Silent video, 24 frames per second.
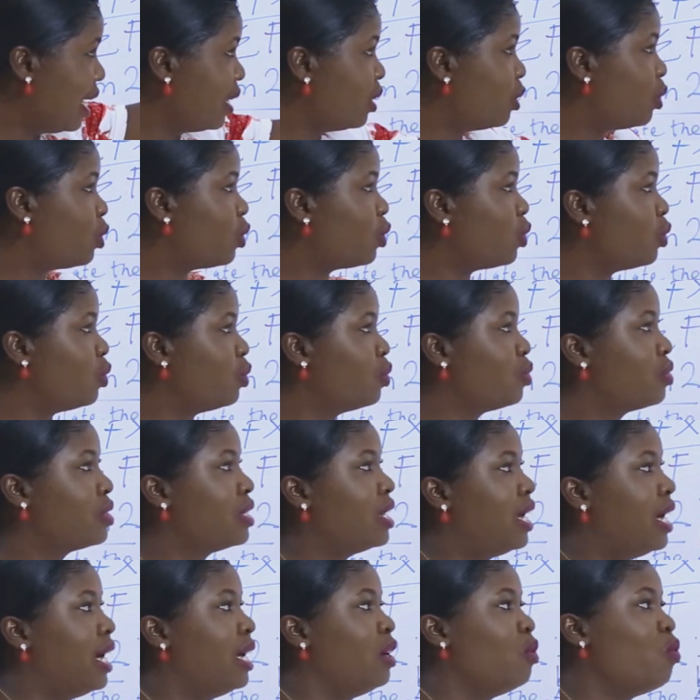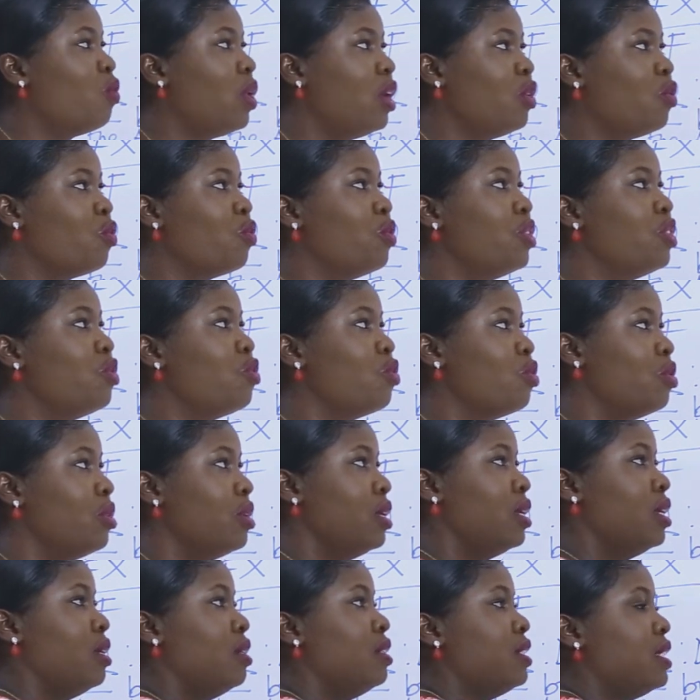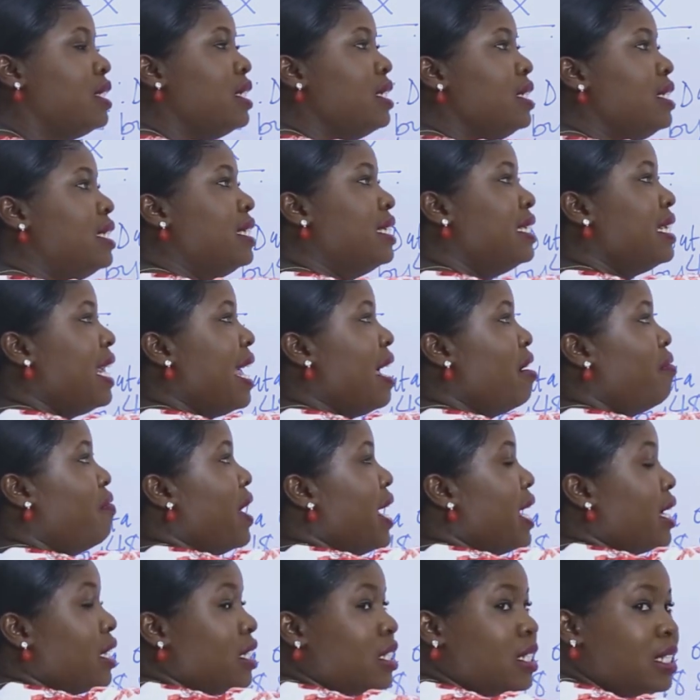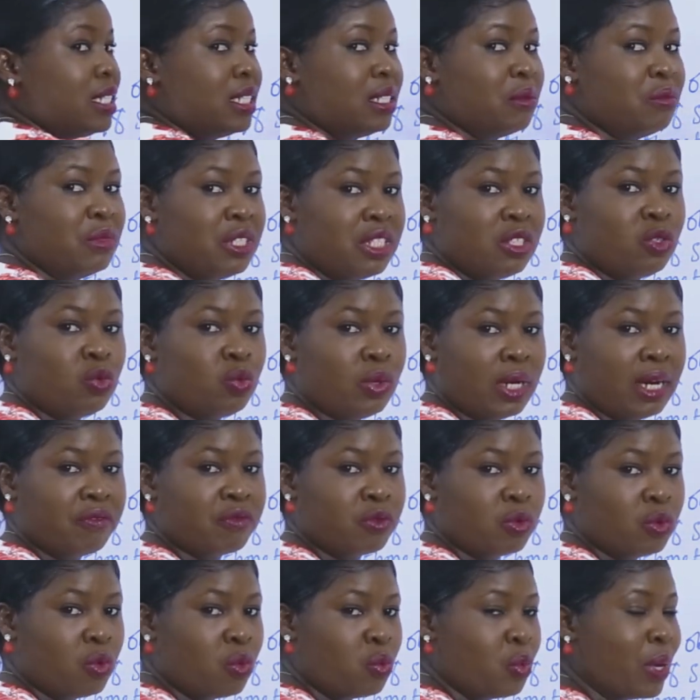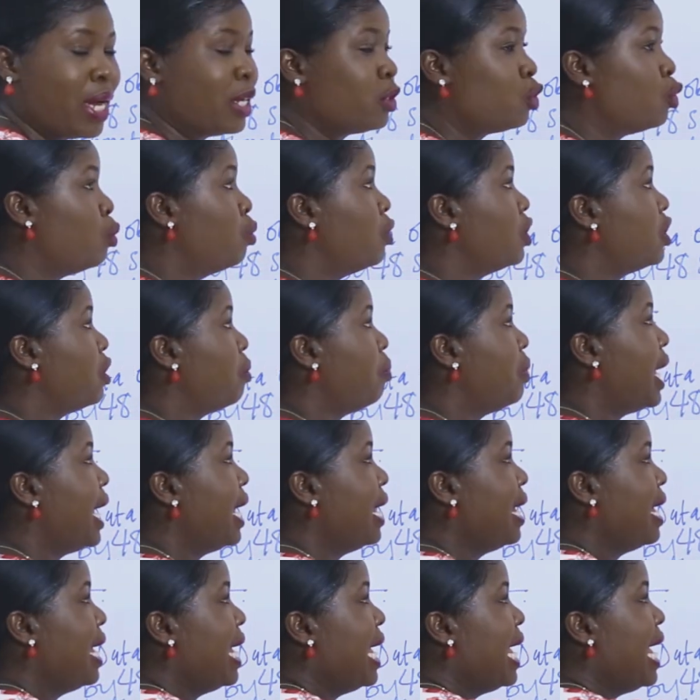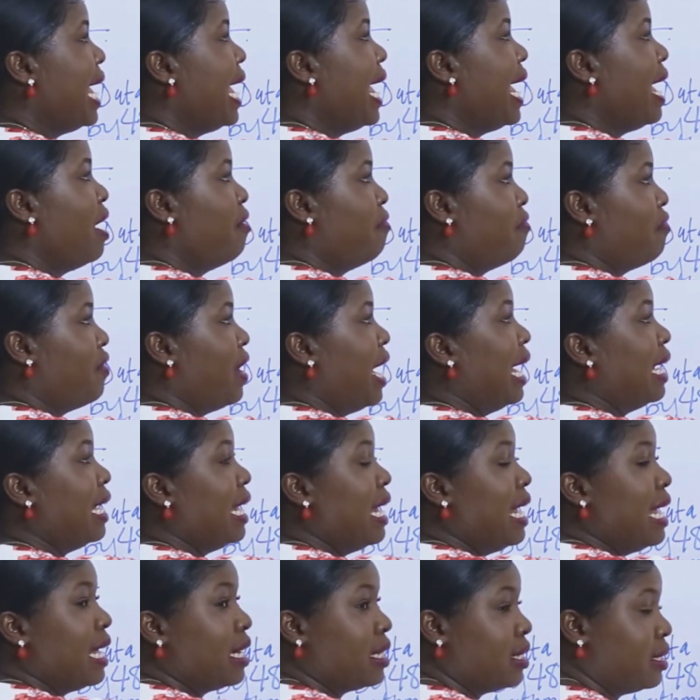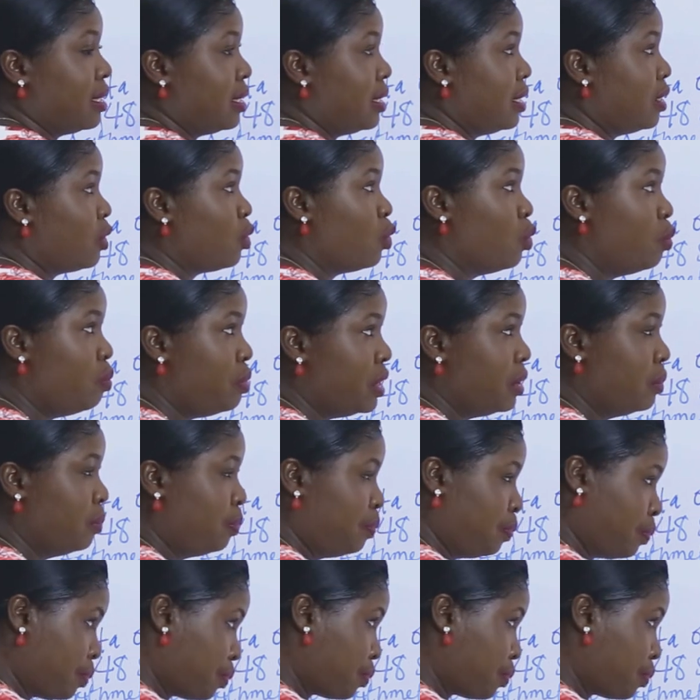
and 2. And what do we do? Since it's fx, it means we have to multiply f and x. It could be,